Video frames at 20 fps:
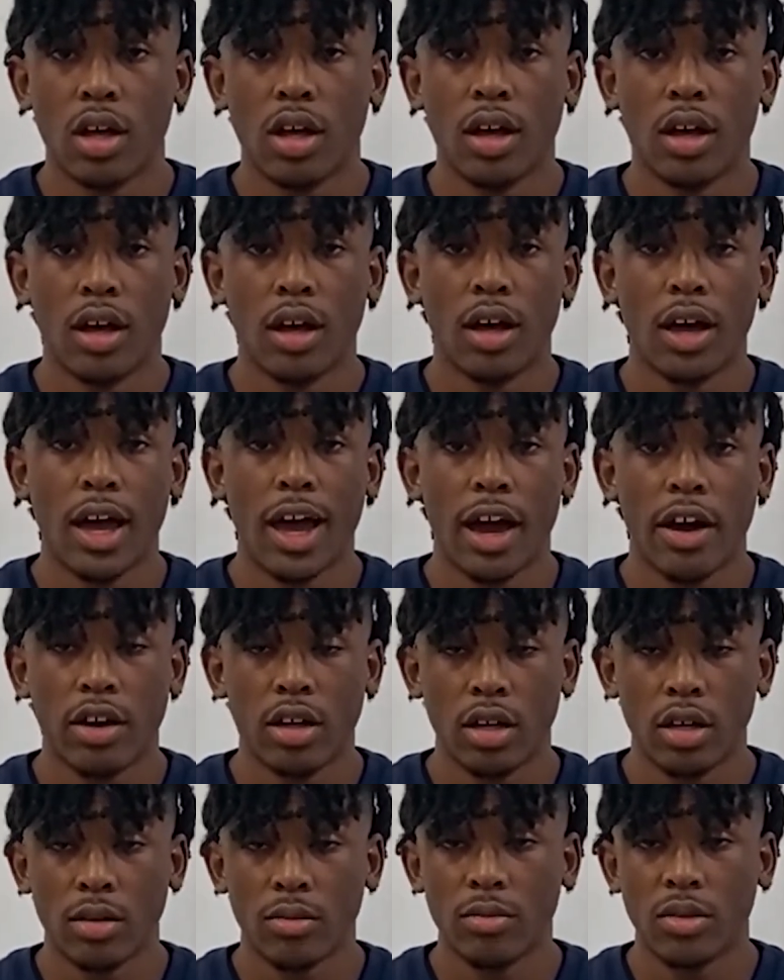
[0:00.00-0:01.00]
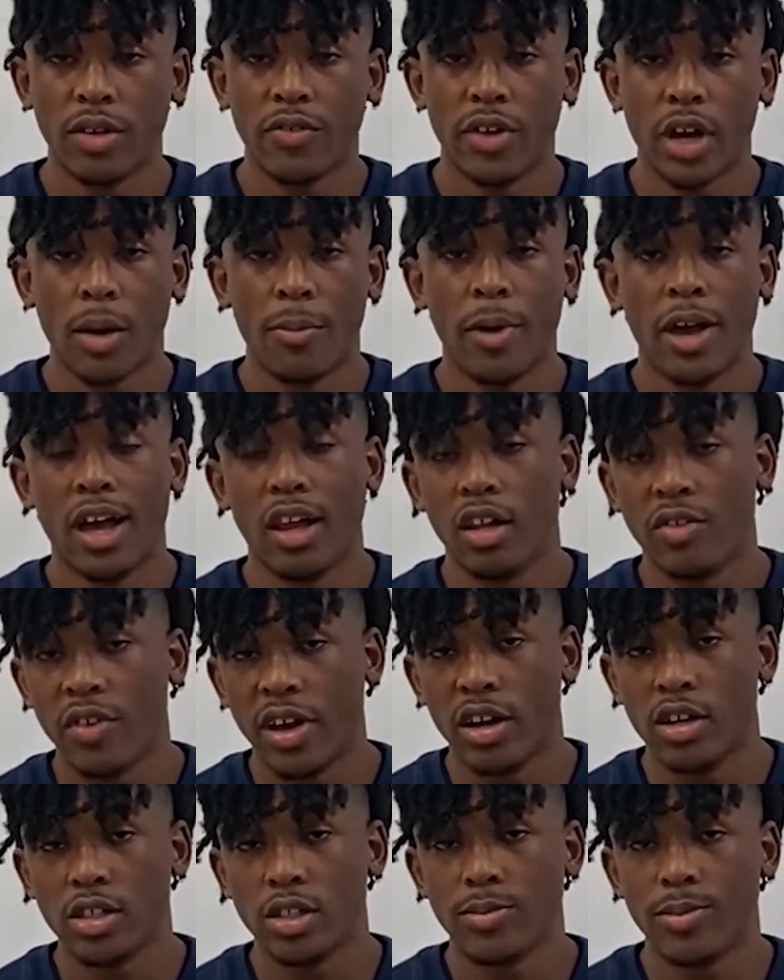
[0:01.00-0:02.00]
how to develop an
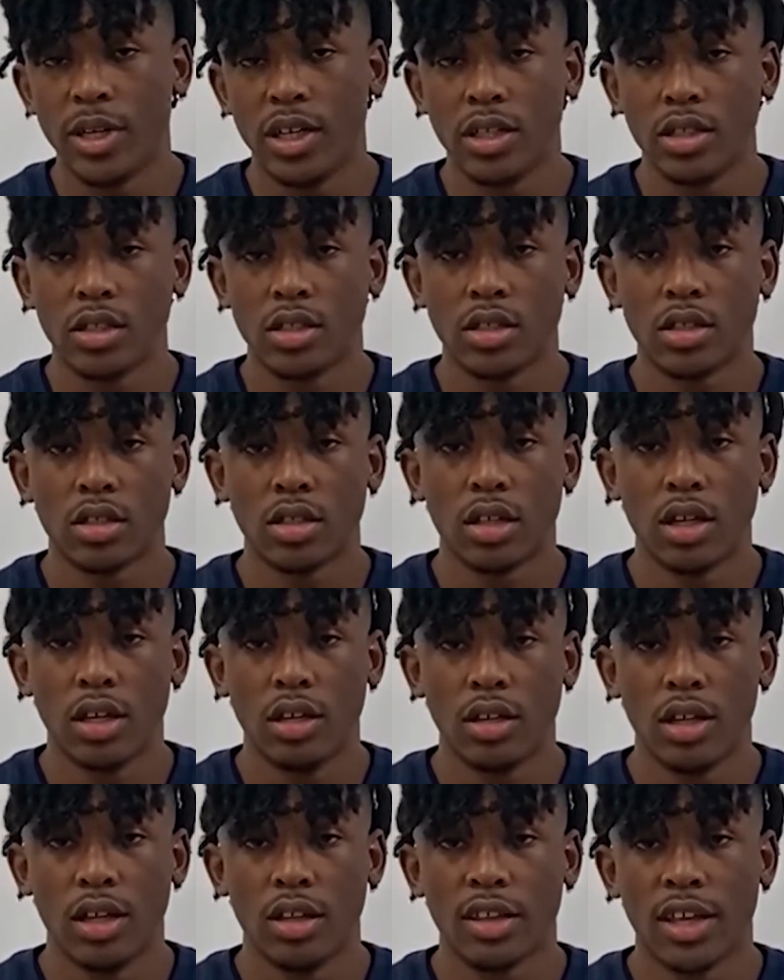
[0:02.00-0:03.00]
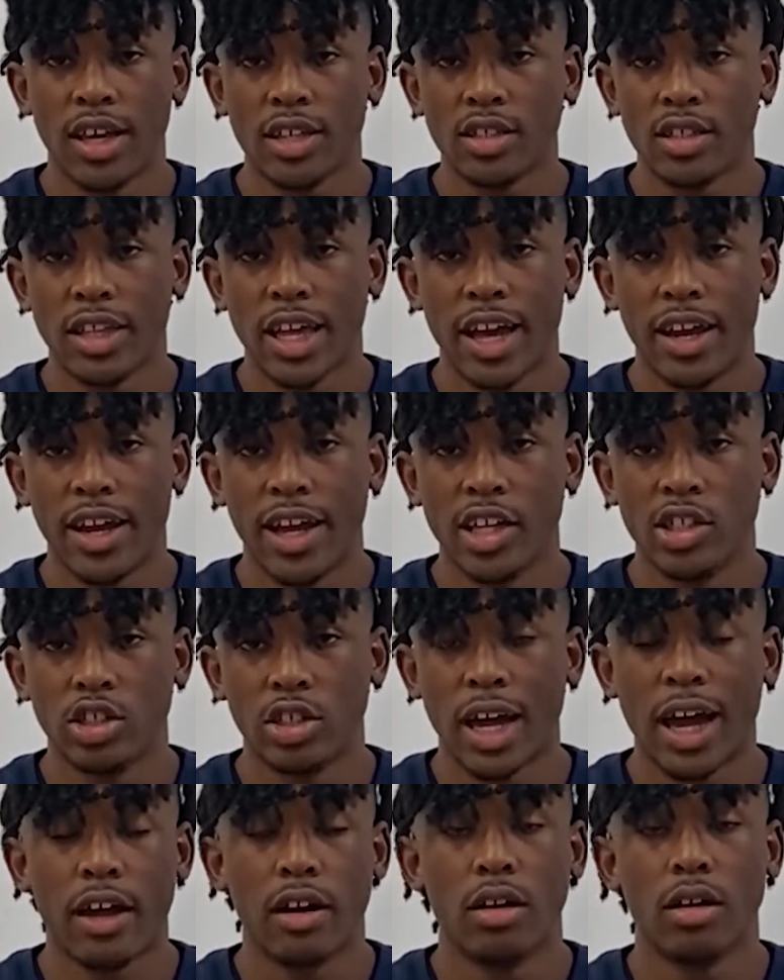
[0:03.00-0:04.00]
elevator speech and things of that nature,
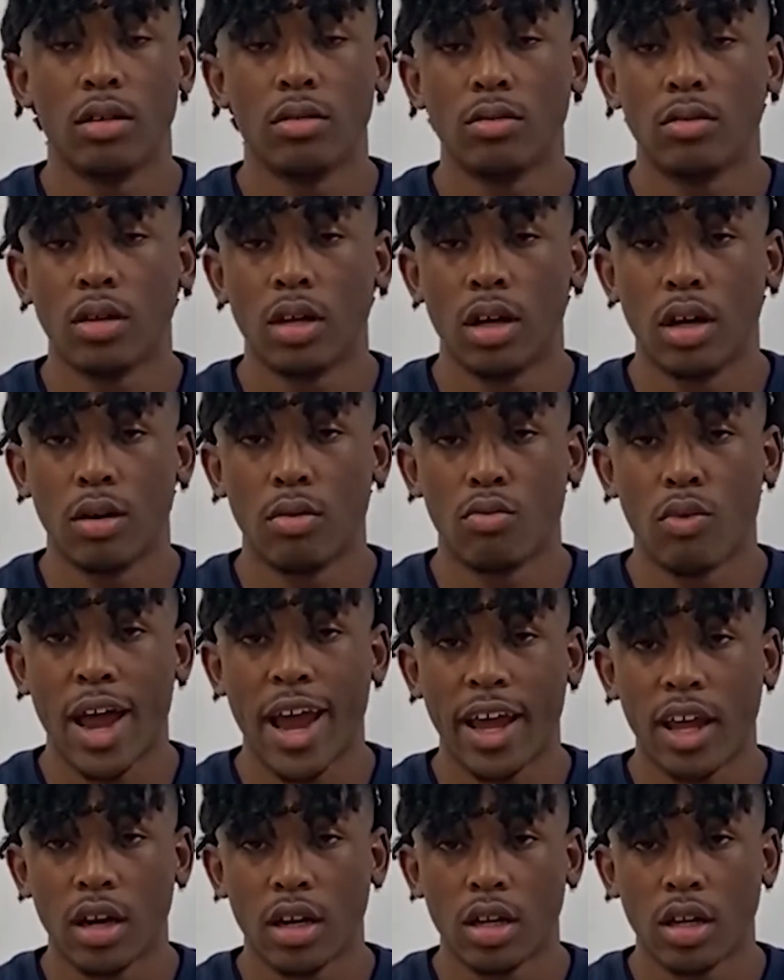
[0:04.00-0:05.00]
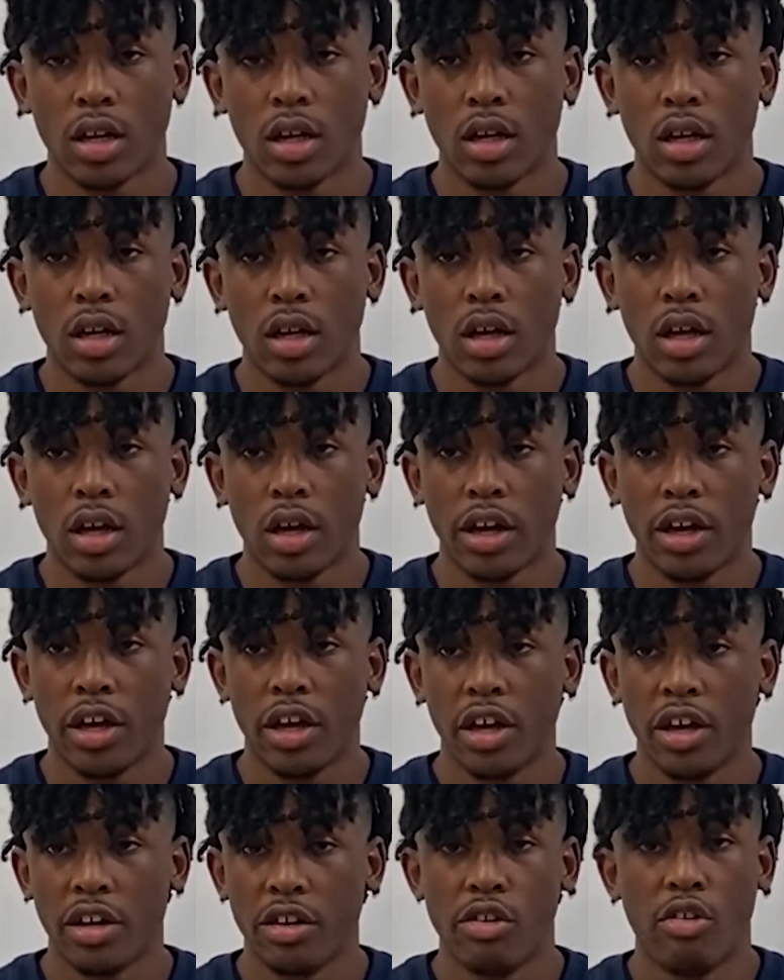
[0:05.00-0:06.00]
how to write a
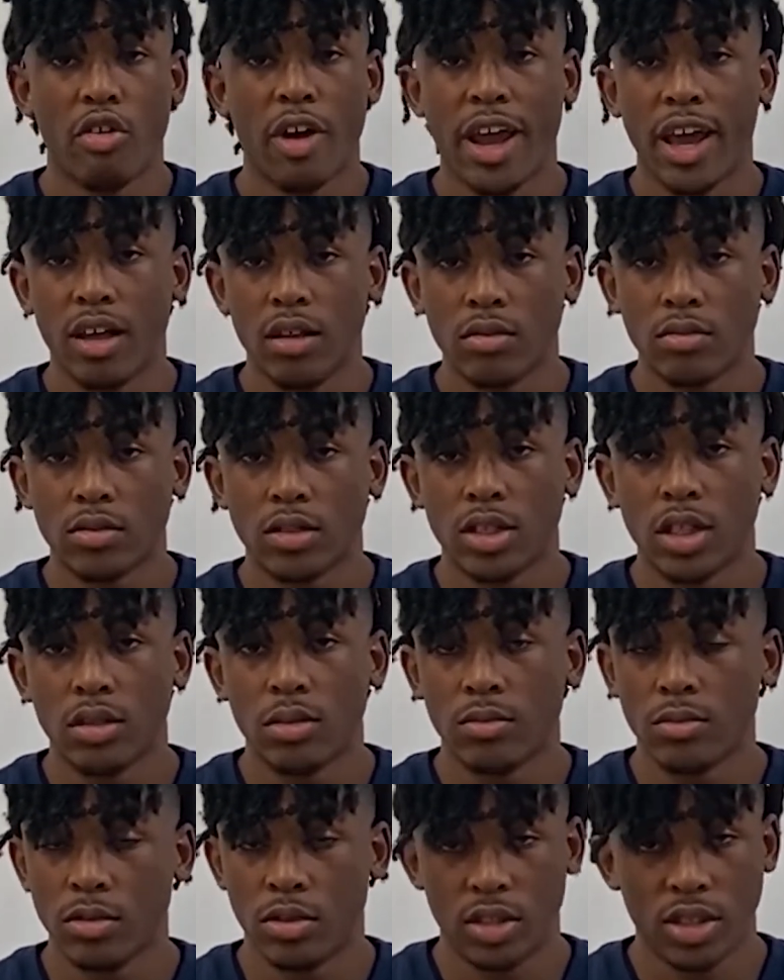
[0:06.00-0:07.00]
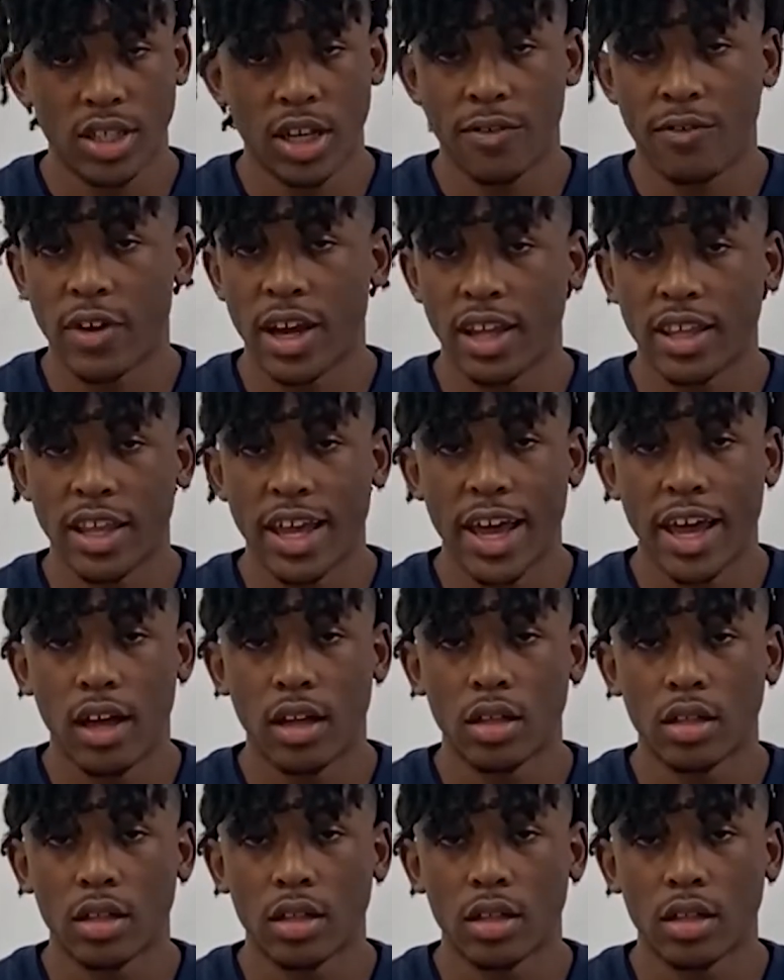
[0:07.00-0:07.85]
good grant, stuff like that